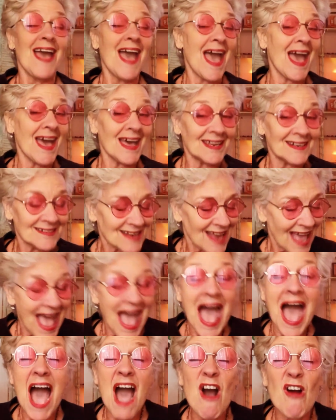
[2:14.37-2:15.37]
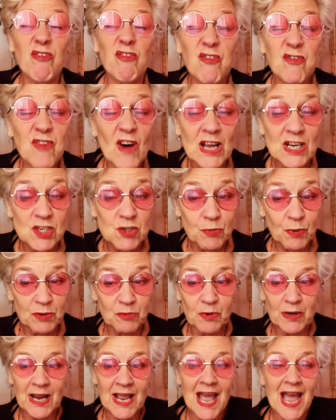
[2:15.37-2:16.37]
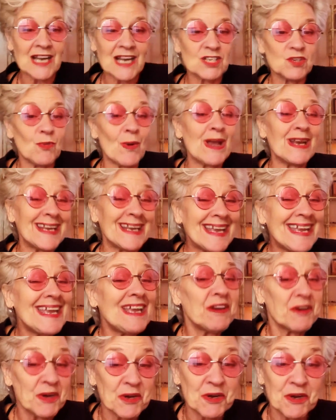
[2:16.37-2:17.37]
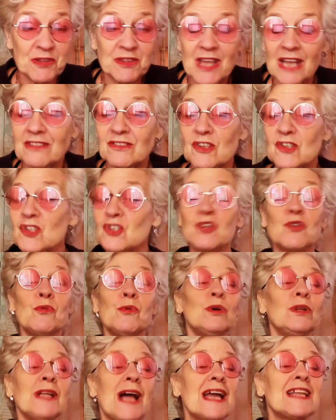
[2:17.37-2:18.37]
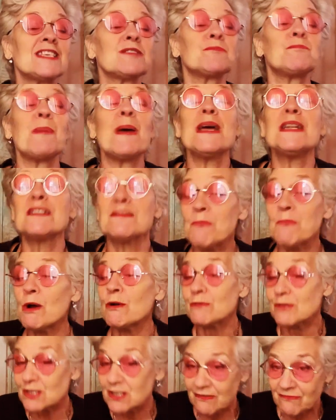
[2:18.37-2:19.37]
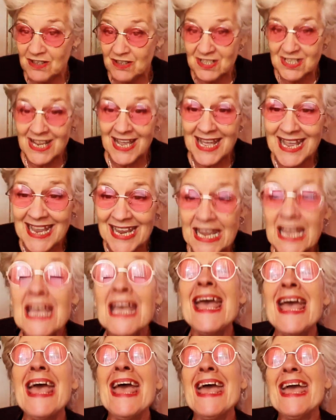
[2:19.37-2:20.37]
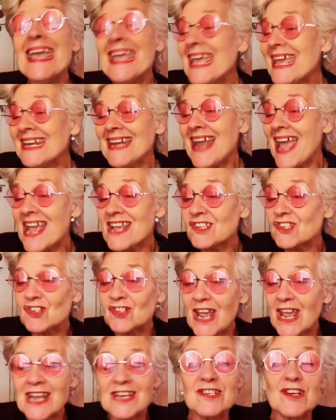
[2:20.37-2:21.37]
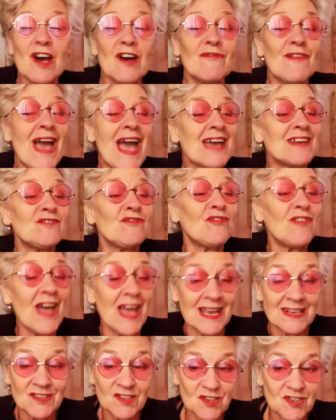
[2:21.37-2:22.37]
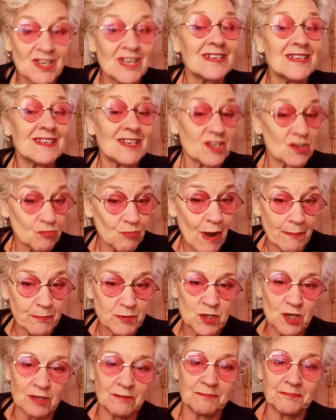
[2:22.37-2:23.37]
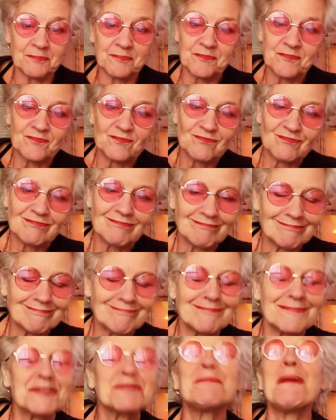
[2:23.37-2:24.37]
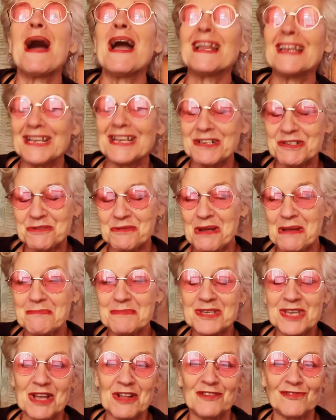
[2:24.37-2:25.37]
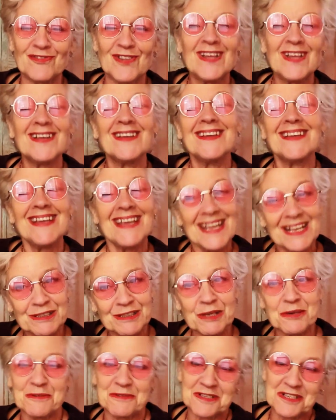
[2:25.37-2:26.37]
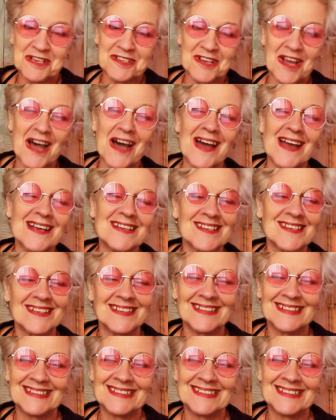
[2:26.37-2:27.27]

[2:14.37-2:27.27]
and how Fudge would react when he heard that the school had spent most of the day in a state of advanced disruption. Smiling to himself, he closed his eyes.